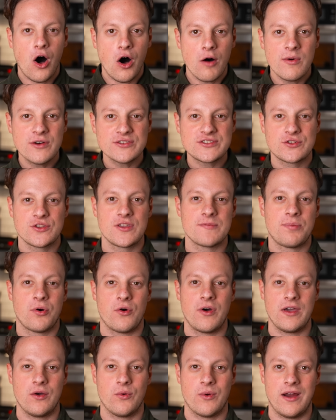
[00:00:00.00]
almost to the
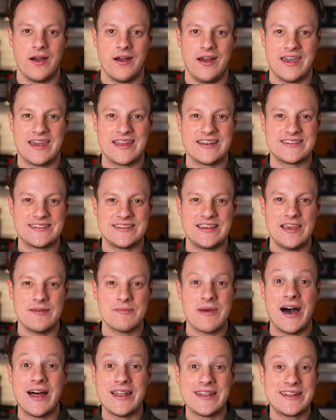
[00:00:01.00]
point where it can
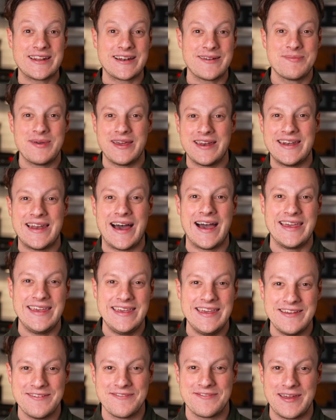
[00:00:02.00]
seem a little bit
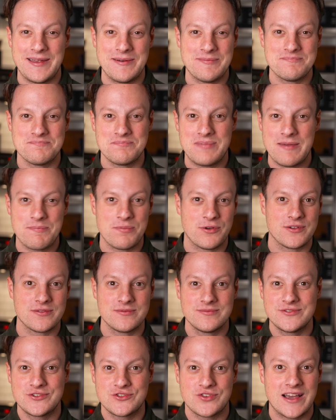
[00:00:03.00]
naive that
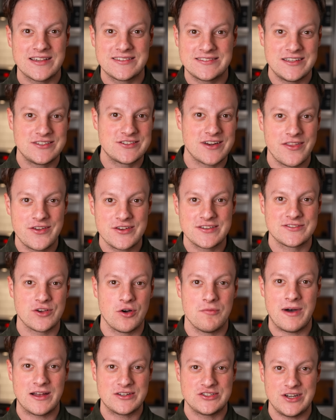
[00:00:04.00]
people trust each other
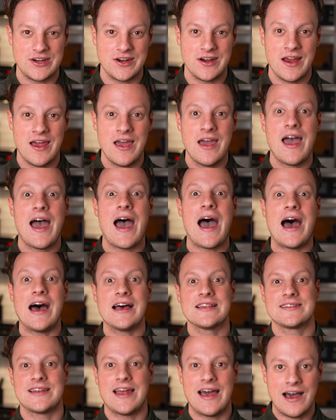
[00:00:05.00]
so much here
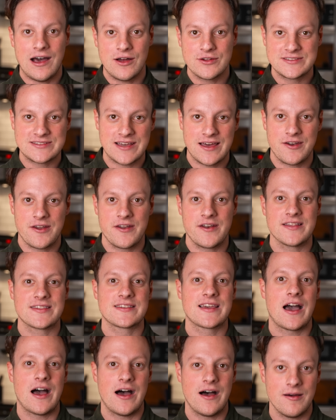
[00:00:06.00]
as an outsider that has
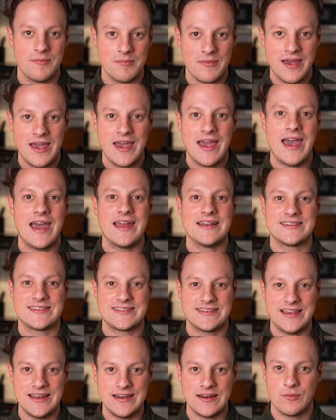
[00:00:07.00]
come and
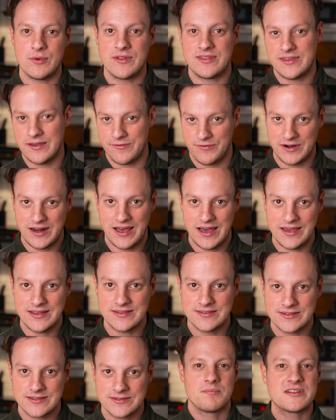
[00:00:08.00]
seen it with different
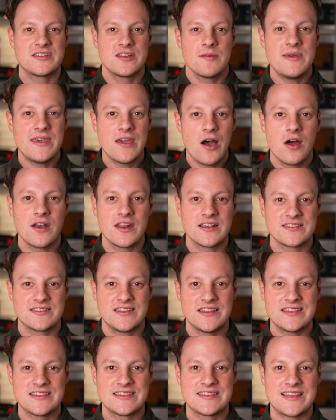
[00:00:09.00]
eyes. But to be honest,
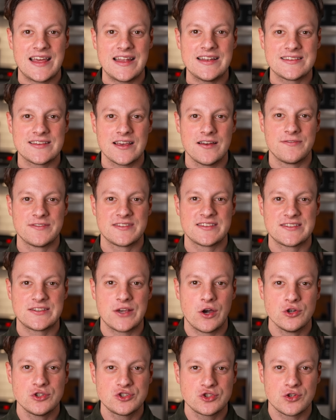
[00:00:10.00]
this sense of
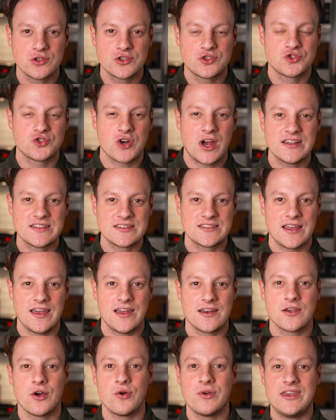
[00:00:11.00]
social trust
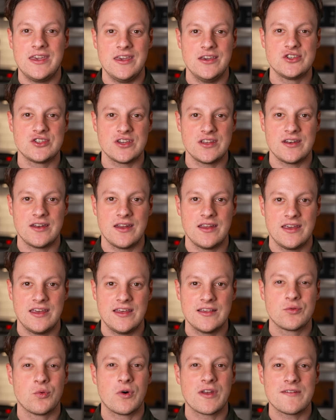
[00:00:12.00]
and cohesion
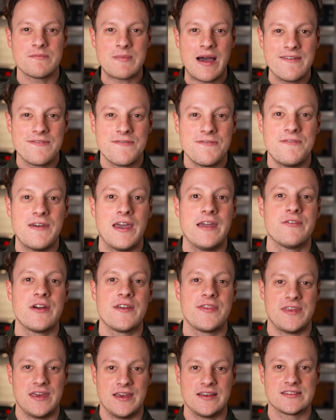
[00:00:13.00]
is one of my
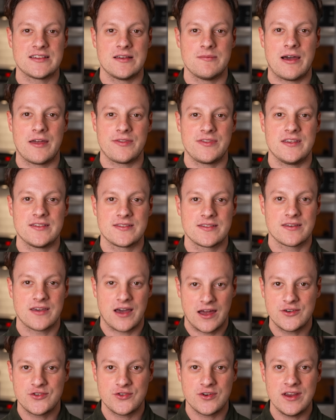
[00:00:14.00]
favorite things about this
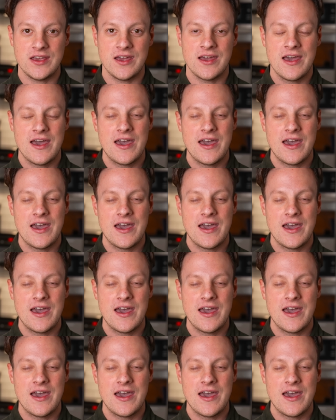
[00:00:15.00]
country